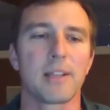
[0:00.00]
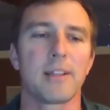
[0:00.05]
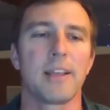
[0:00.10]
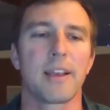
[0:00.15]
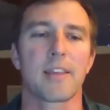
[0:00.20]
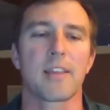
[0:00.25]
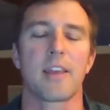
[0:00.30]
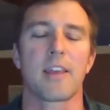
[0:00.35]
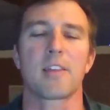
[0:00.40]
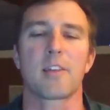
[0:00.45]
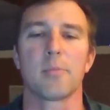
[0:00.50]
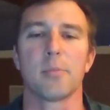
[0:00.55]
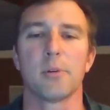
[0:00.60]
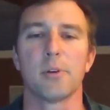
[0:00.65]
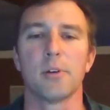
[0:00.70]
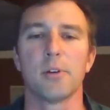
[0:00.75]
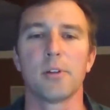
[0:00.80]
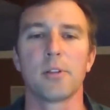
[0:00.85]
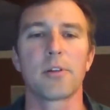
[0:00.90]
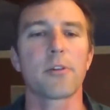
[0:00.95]
And that's
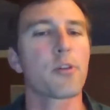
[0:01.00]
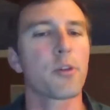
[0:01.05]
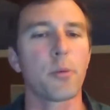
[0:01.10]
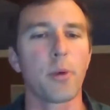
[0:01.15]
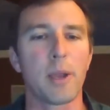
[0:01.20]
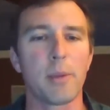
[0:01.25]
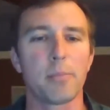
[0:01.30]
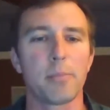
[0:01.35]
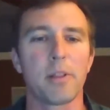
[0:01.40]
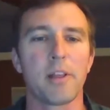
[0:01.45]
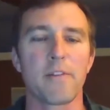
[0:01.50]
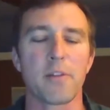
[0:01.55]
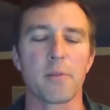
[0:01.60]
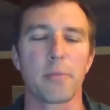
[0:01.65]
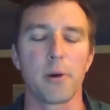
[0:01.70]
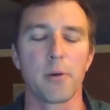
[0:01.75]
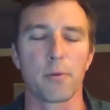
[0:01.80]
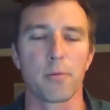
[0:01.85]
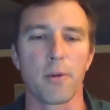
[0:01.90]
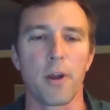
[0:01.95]
publicly accessible.
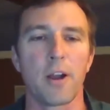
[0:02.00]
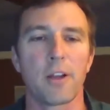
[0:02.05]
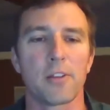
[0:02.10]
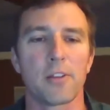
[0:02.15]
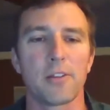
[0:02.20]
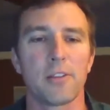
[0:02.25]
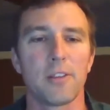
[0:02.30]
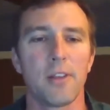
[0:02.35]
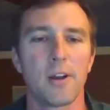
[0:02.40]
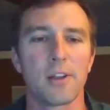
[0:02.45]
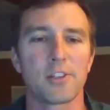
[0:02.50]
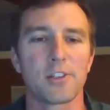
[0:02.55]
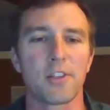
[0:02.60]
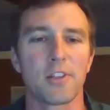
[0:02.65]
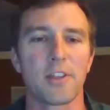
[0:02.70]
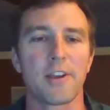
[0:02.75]
There's a White Bluffs boat